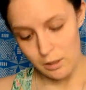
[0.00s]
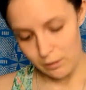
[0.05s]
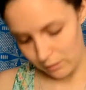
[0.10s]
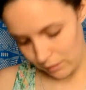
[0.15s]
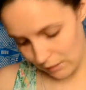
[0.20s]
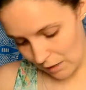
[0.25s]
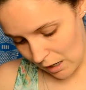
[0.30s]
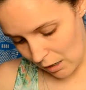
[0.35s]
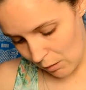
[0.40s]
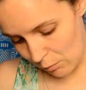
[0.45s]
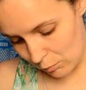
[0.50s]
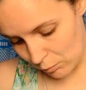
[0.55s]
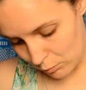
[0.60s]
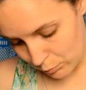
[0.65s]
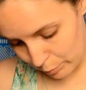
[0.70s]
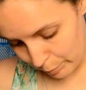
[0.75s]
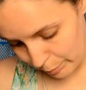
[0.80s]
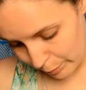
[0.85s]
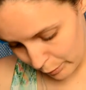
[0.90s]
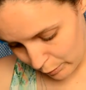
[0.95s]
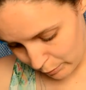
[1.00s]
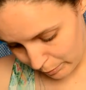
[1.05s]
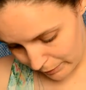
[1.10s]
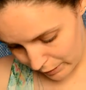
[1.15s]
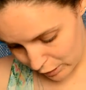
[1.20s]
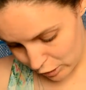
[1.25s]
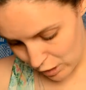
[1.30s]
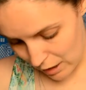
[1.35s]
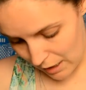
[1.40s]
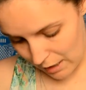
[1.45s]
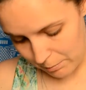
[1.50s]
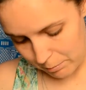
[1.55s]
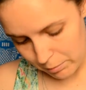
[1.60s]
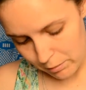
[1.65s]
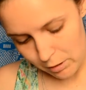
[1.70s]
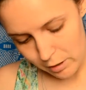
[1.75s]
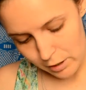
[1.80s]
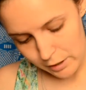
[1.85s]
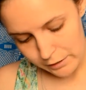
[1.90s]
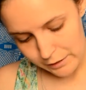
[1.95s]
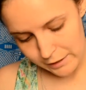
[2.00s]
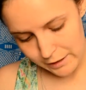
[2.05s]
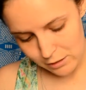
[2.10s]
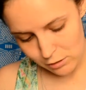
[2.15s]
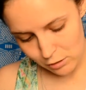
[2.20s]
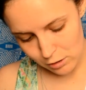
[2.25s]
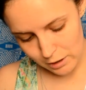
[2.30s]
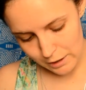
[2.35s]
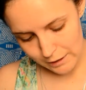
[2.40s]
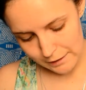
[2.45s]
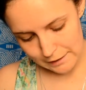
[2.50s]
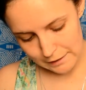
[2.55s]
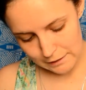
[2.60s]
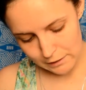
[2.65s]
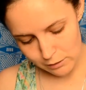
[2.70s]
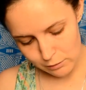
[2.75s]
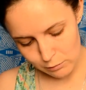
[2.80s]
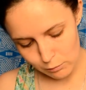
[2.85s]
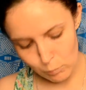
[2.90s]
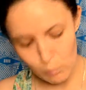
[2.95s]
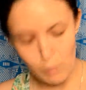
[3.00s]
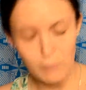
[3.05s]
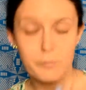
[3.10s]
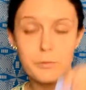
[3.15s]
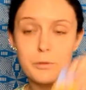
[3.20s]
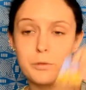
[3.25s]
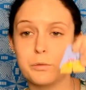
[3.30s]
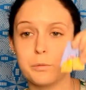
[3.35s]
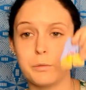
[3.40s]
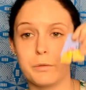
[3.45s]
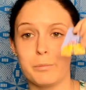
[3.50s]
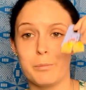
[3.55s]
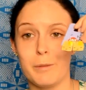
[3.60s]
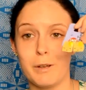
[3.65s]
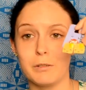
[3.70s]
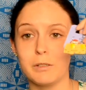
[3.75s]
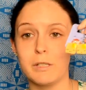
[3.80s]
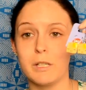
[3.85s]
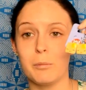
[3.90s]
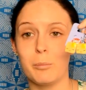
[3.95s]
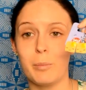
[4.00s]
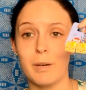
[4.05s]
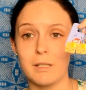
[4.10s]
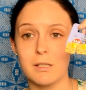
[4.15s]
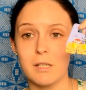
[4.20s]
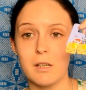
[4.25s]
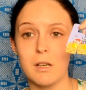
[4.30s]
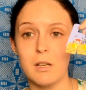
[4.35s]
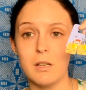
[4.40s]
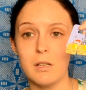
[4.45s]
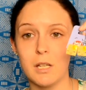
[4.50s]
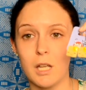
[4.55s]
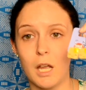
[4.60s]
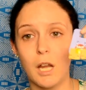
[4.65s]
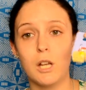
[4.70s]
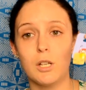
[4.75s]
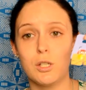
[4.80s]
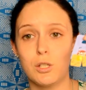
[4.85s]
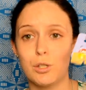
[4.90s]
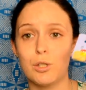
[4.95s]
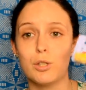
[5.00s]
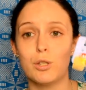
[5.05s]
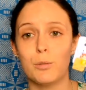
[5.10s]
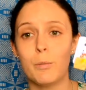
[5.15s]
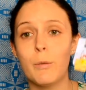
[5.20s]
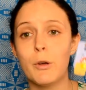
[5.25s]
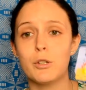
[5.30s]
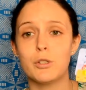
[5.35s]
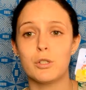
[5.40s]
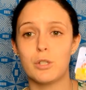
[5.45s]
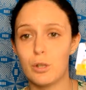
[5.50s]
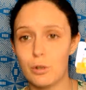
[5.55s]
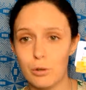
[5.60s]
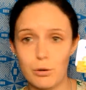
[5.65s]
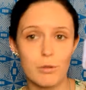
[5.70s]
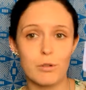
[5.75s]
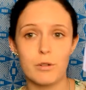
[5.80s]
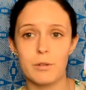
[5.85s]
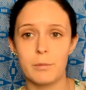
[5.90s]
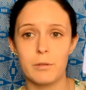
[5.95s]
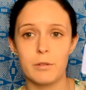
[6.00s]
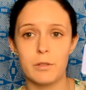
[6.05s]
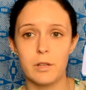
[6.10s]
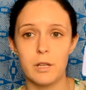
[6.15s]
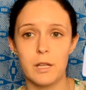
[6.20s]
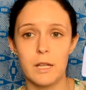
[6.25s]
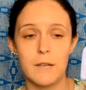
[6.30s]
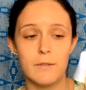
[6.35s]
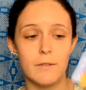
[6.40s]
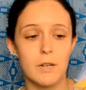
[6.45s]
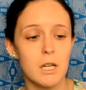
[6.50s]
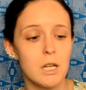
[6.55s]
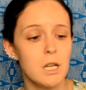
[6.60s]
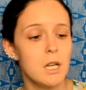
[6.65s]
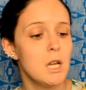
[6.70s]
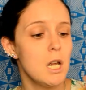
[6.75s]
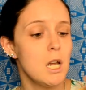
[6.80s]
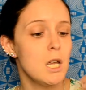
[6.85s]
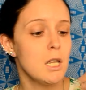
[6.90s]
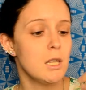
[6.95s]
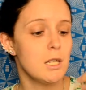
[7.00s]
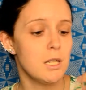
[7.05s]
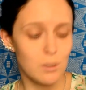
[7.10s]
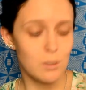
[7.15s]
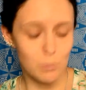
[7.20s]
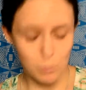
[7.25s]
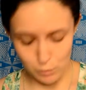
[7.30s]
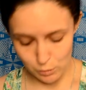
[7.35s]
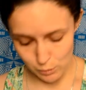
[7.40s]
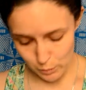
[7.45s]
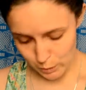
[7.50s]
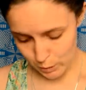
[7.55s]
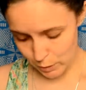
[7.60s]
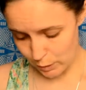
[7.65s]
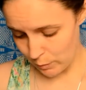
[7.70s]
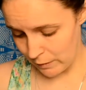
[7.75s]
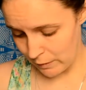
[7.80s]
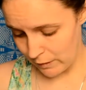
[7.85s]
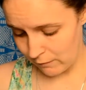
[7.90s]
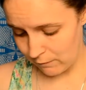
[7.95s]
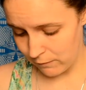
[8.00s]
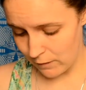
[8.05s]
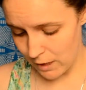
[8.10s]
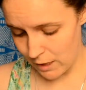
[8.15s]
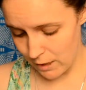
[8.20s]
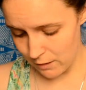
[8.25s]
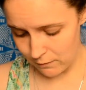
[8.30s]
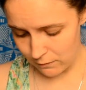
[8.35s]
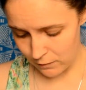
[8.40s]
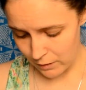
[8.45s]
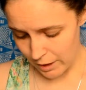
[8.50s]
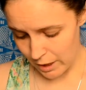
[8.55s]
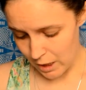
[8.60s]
I will put a picture up. These are like little waffles with melting butter. It is the most adorable thing ever. These were also 25.